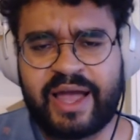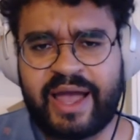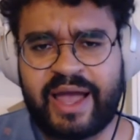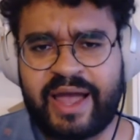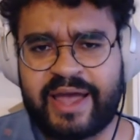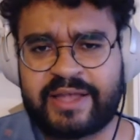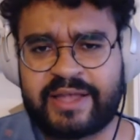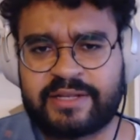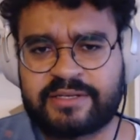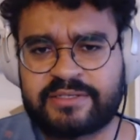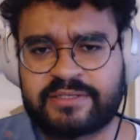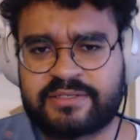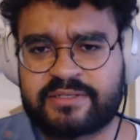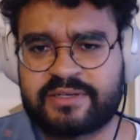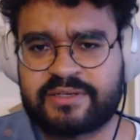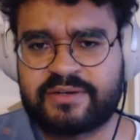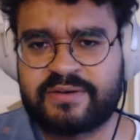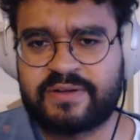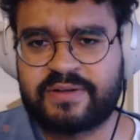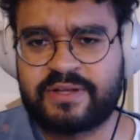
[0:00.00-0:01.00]
And
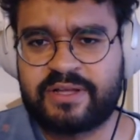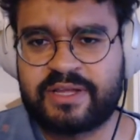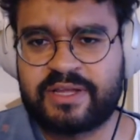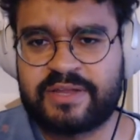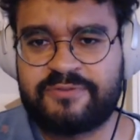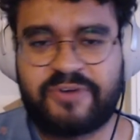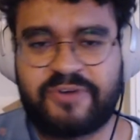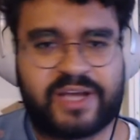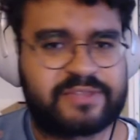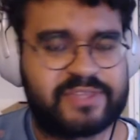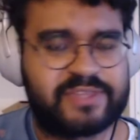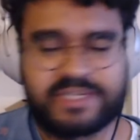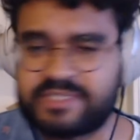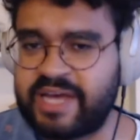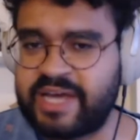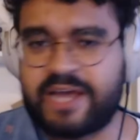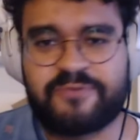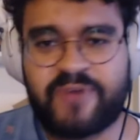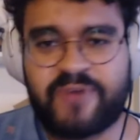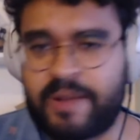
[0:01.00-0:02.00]
in fact, the
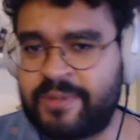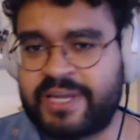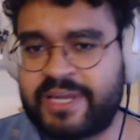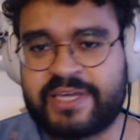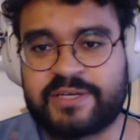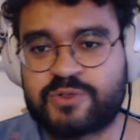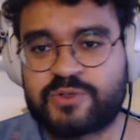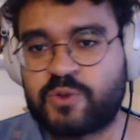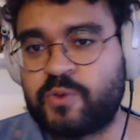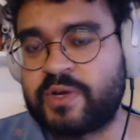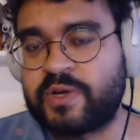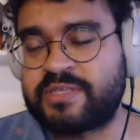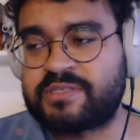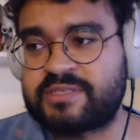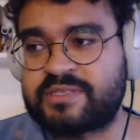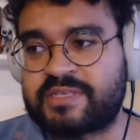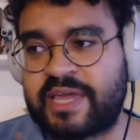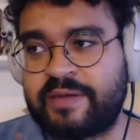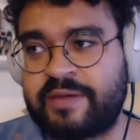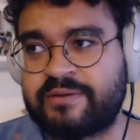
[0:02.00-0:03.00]
entire family is always
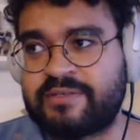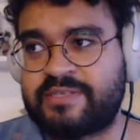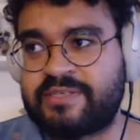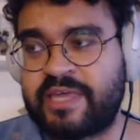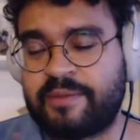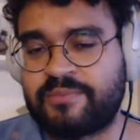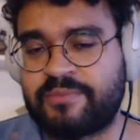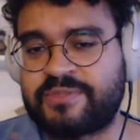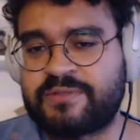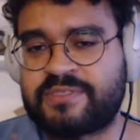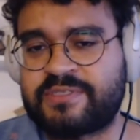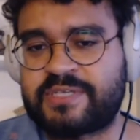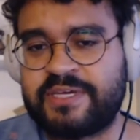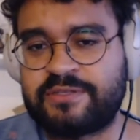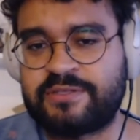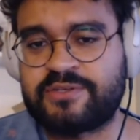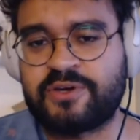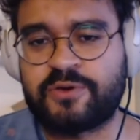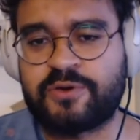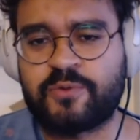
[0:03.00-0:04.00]
the same
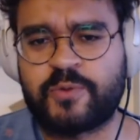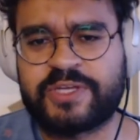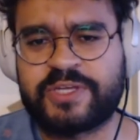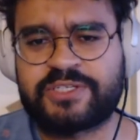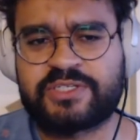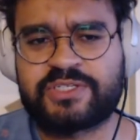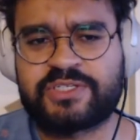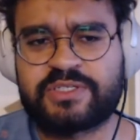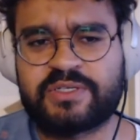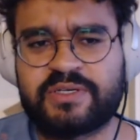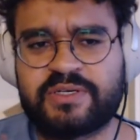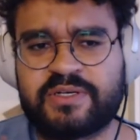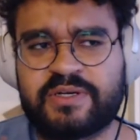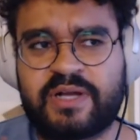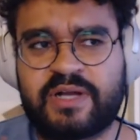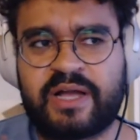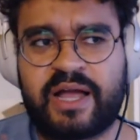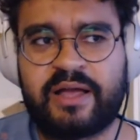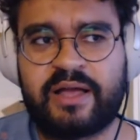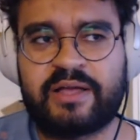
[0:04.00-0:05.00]
skin tone, which
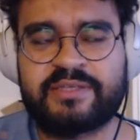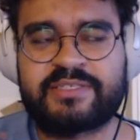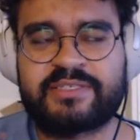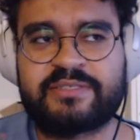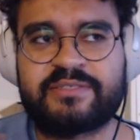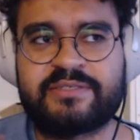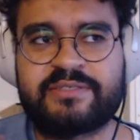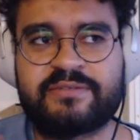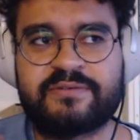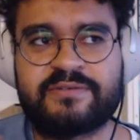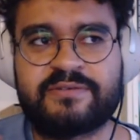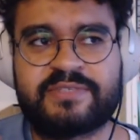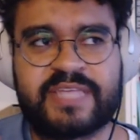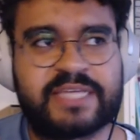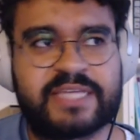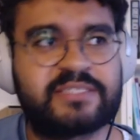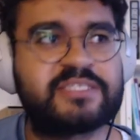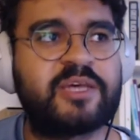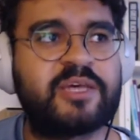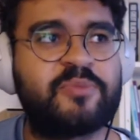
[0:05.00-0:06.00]

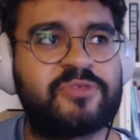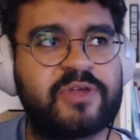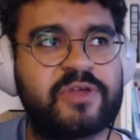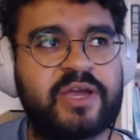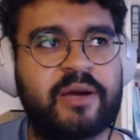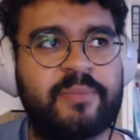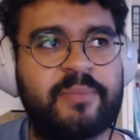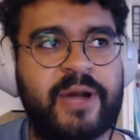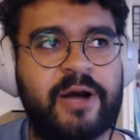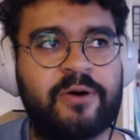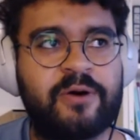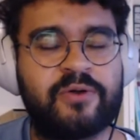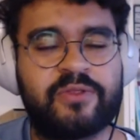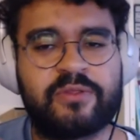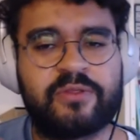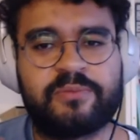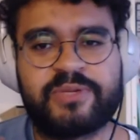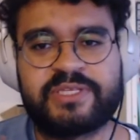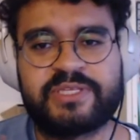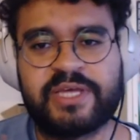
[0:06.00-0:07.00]
says something about
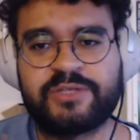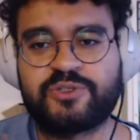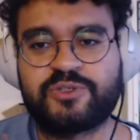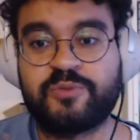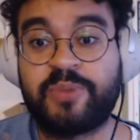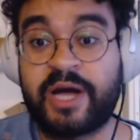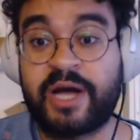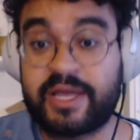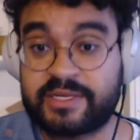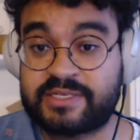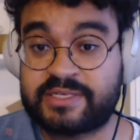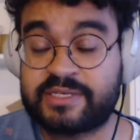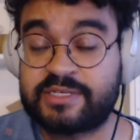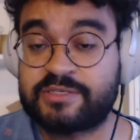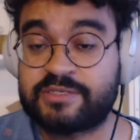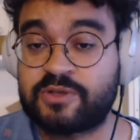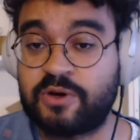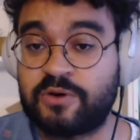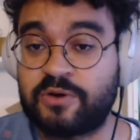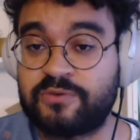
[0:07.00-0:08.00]
the potential
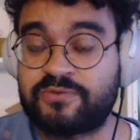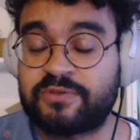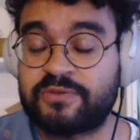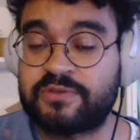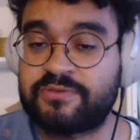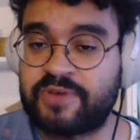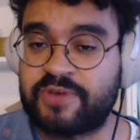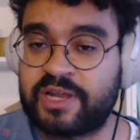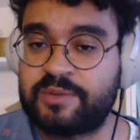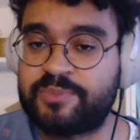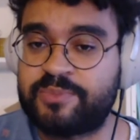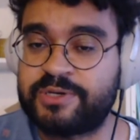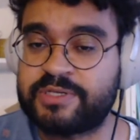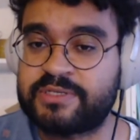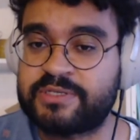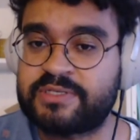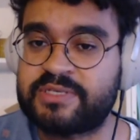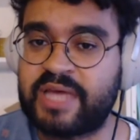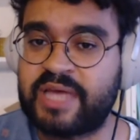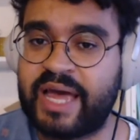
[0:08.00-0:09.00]
biases of the
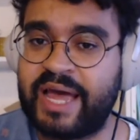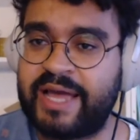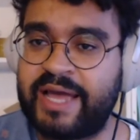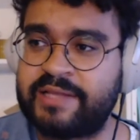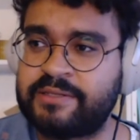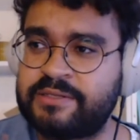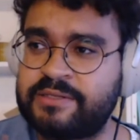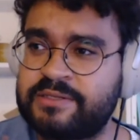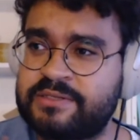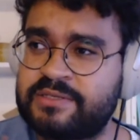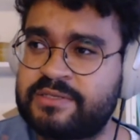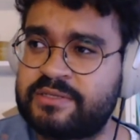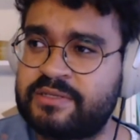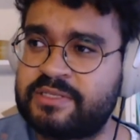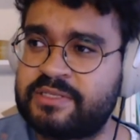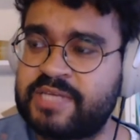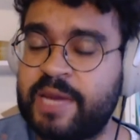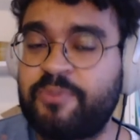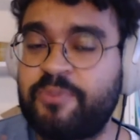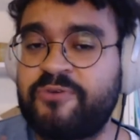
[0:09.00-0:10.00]
developers and the
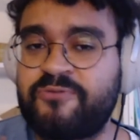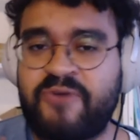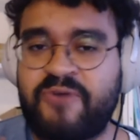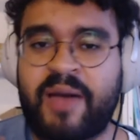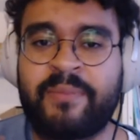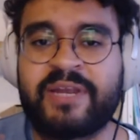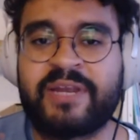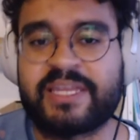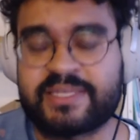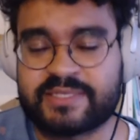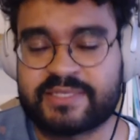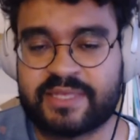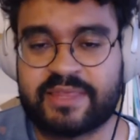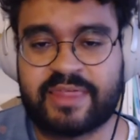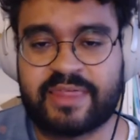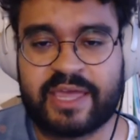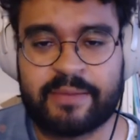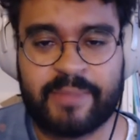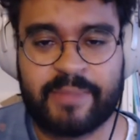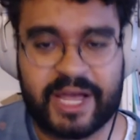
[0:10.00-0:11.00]
type of families that
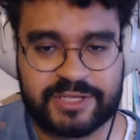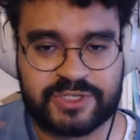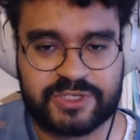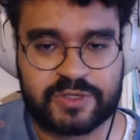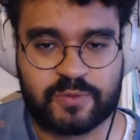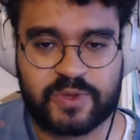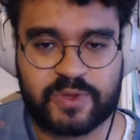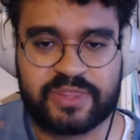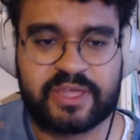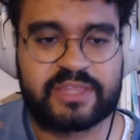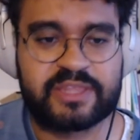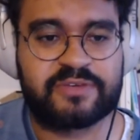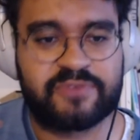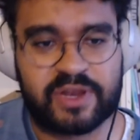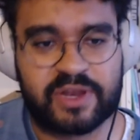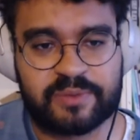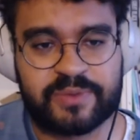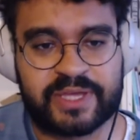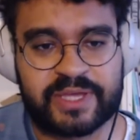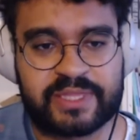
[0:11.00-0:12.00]
they imagine when they're
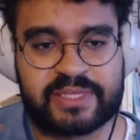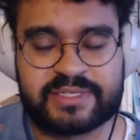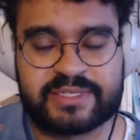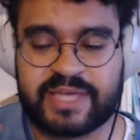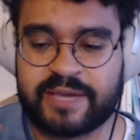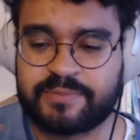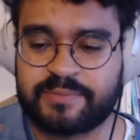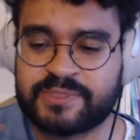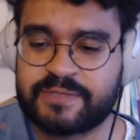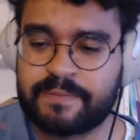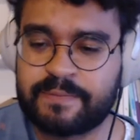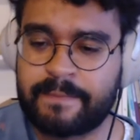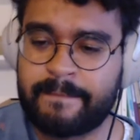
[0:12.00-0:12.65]
developing these games.